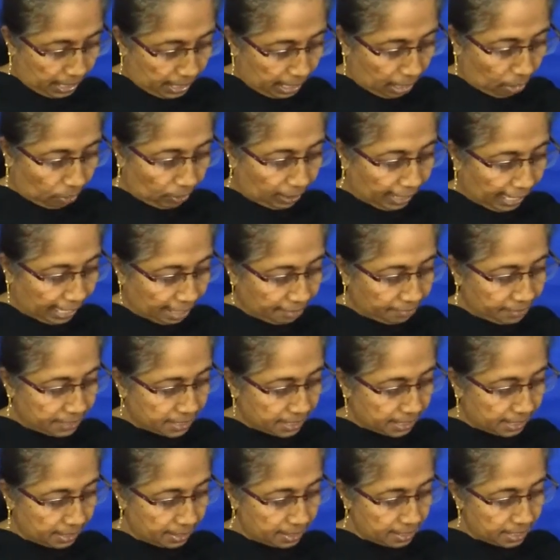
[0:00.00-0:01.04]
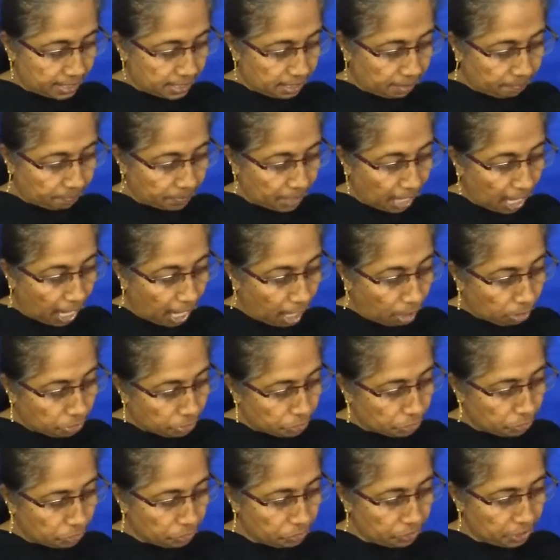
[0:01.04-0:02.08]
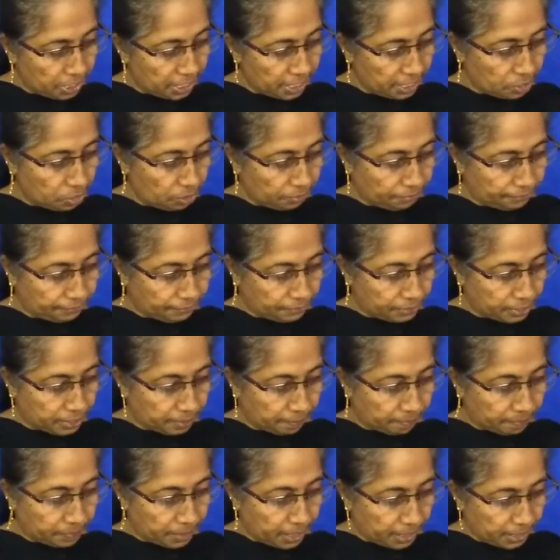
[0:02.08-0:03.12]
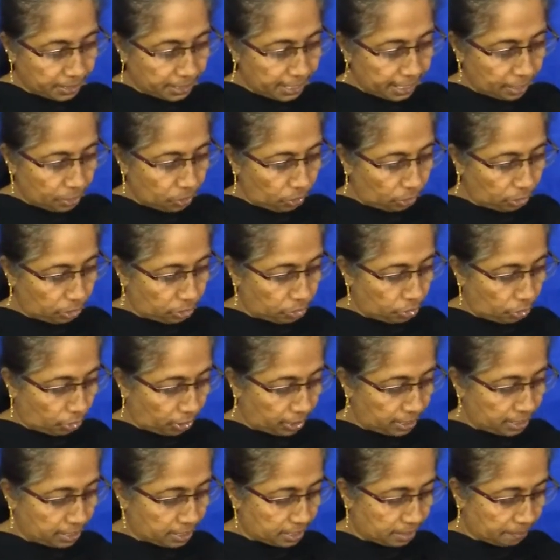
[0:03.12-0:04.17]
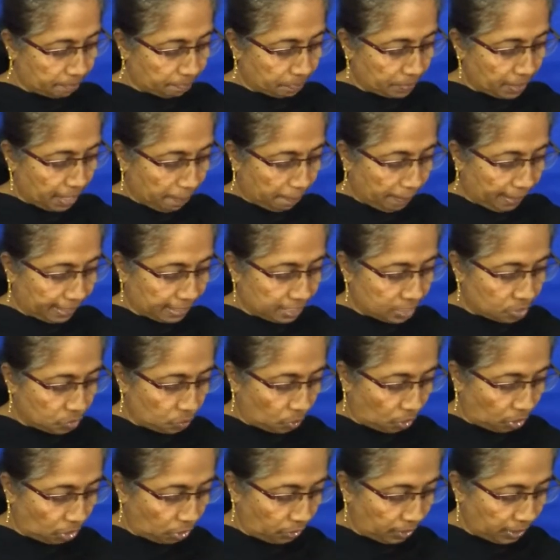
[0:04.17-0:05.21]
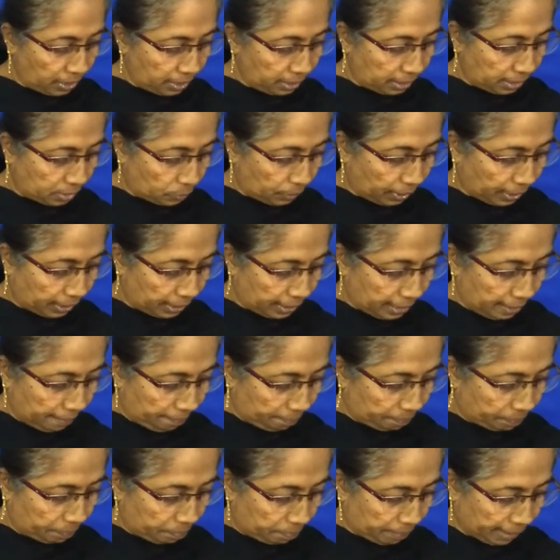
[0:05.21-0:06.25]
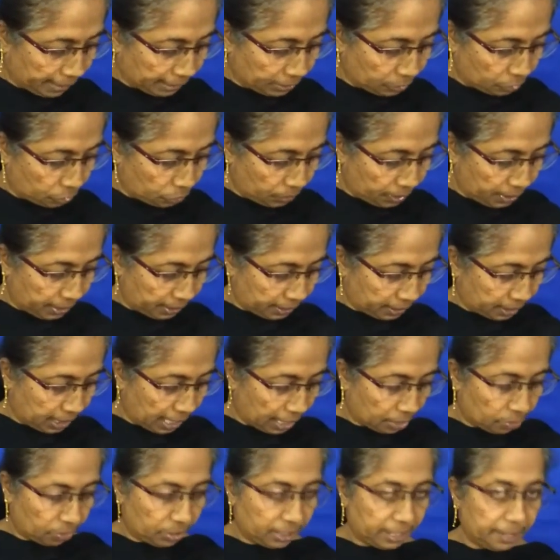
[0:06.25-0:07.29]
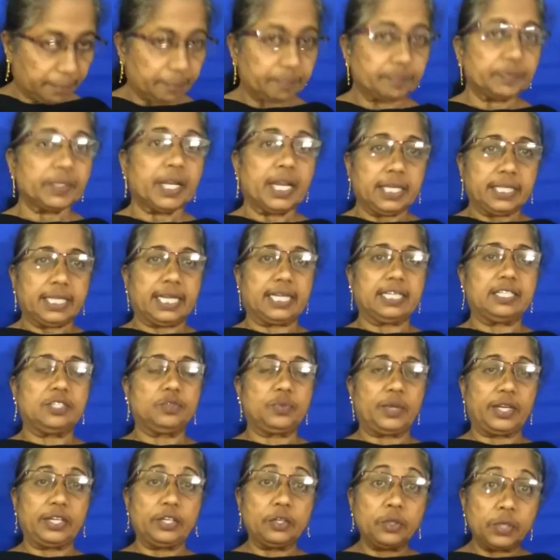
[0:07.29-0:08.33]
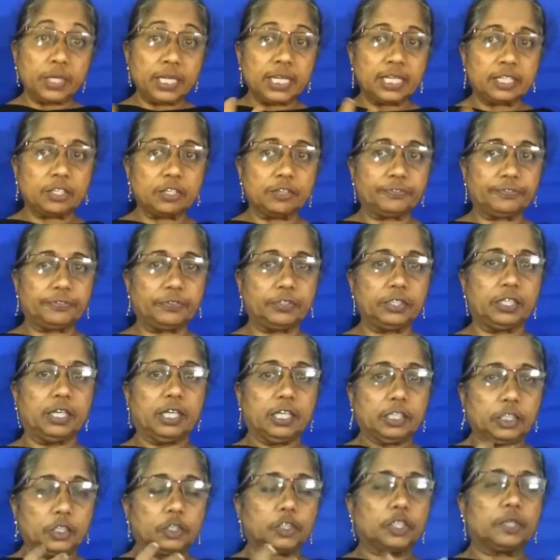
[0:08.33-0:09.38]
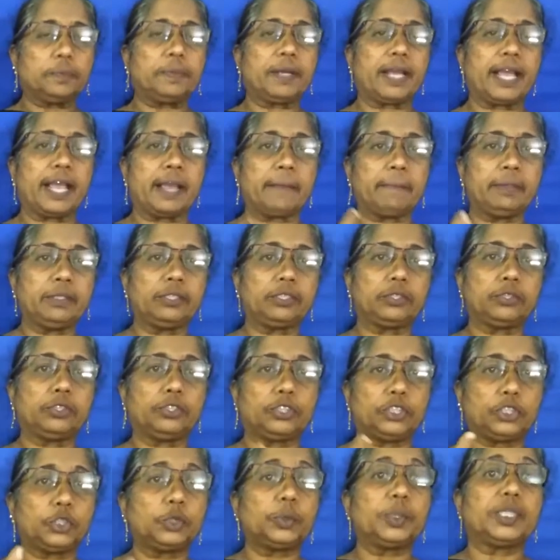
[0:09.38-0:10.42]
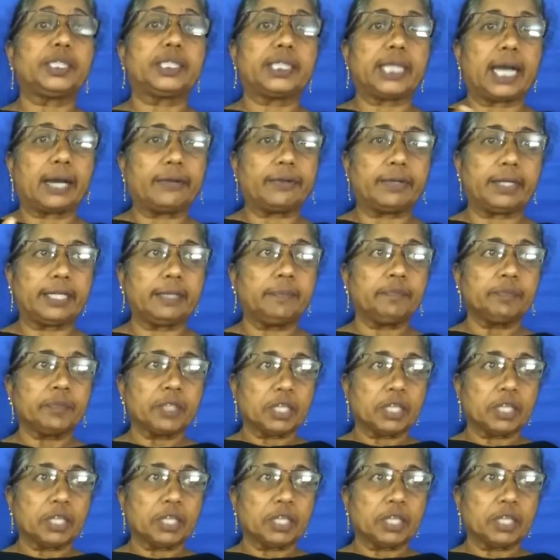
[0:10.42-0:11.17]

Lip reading: Now, life skills. How should you eat your food? Tick your choice. By swallowing it quickly, by chewing it thoroughly. Yes, when you eat your food, you should be able to chew it thoroughly